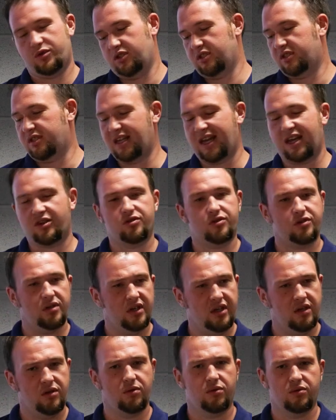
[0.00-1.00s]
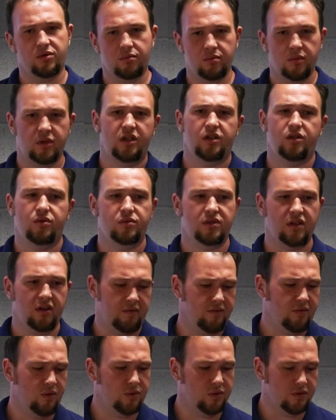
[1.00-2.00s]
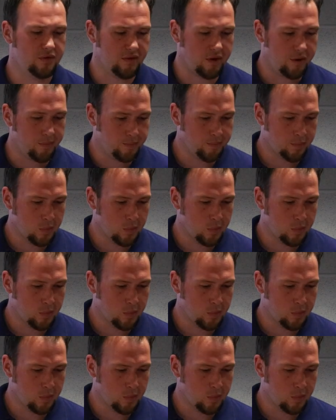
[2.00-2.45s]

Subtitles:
just naturally go use their phones for.